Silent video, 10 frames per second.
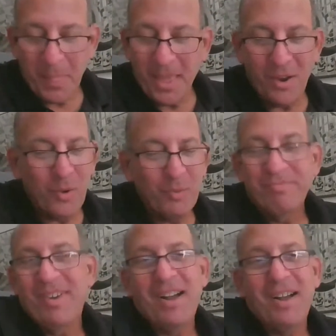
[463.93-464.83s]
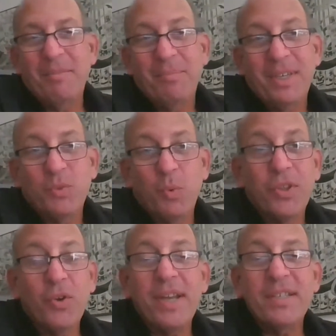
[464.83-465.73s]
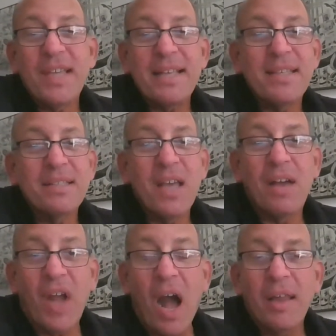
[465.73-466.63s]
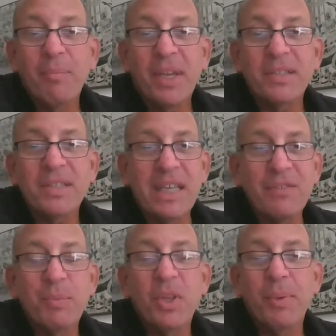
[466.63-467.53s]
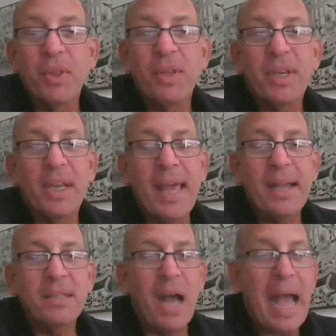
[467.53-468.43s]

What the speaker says: It's one of the greatest assets I've got because it gives me the ability to connect.